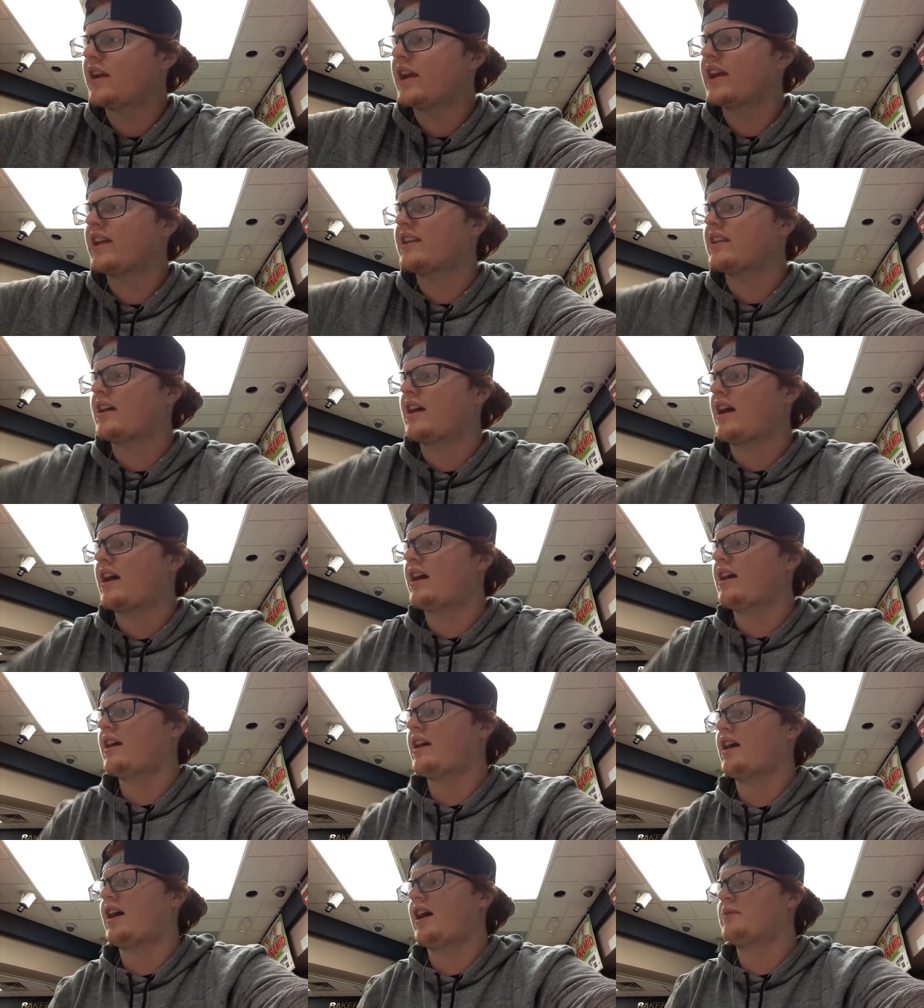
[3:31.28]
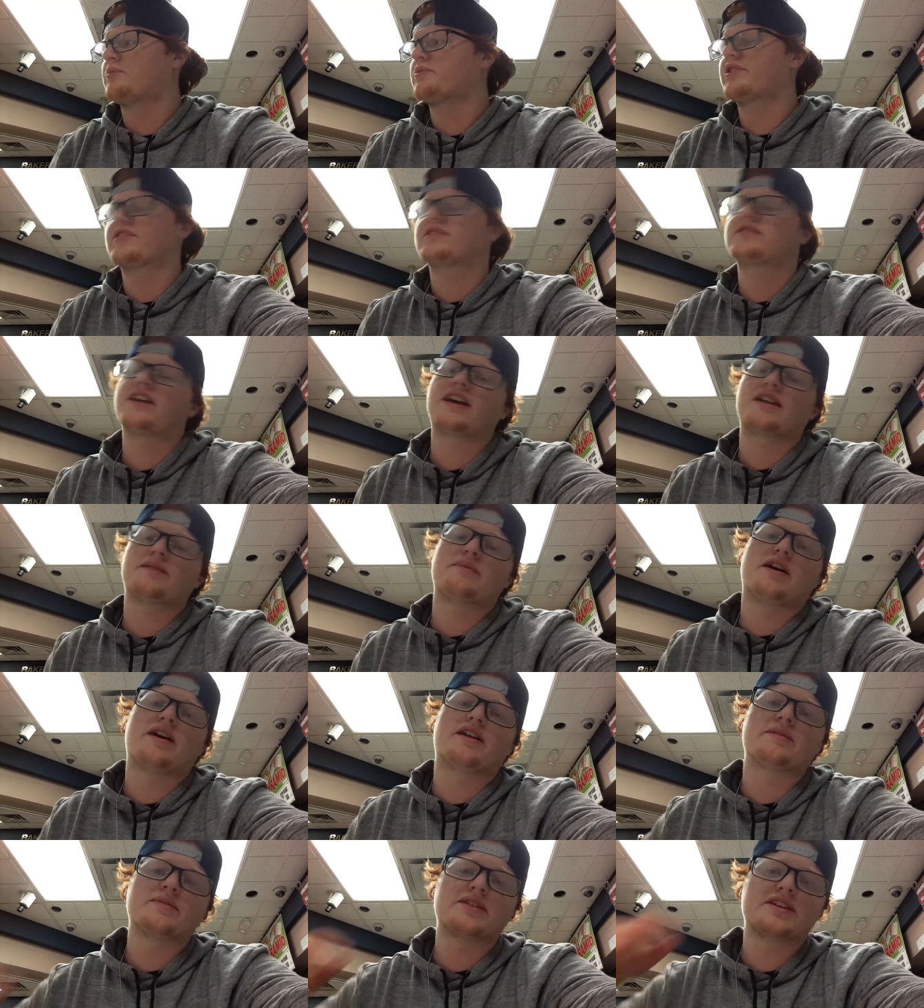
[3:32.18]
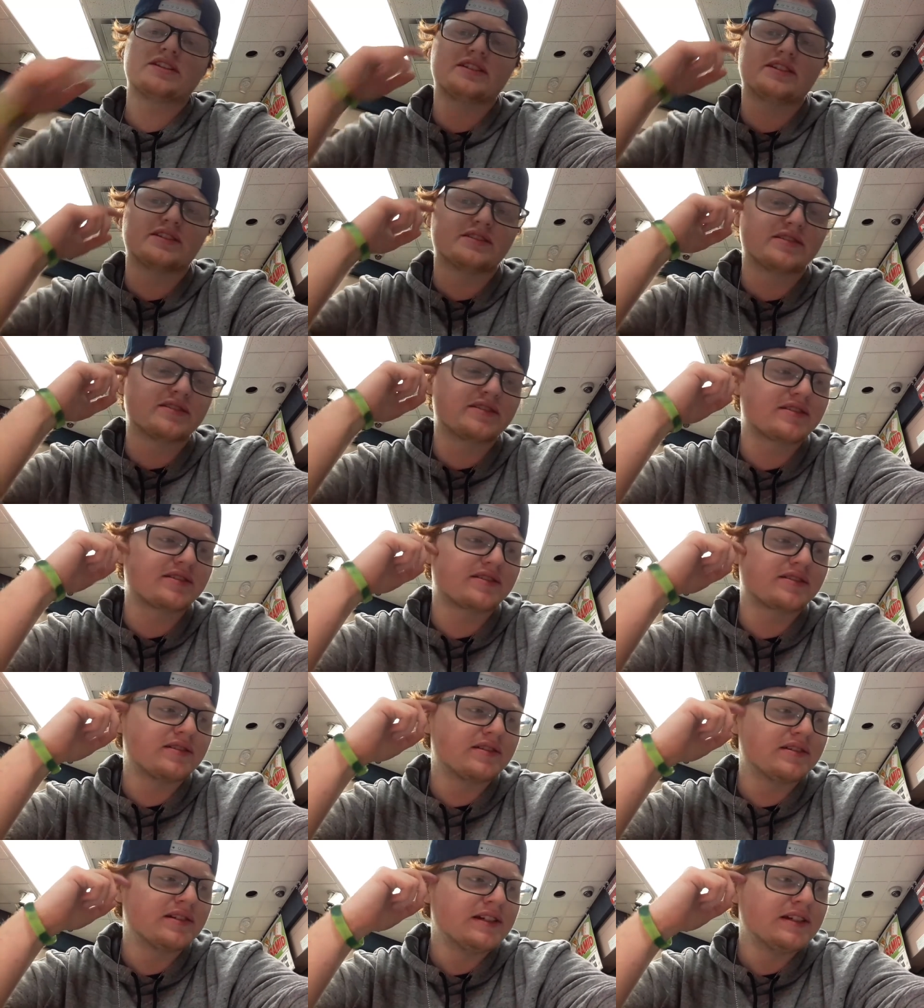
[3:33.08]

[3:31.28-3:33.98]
and I'm really sad about it because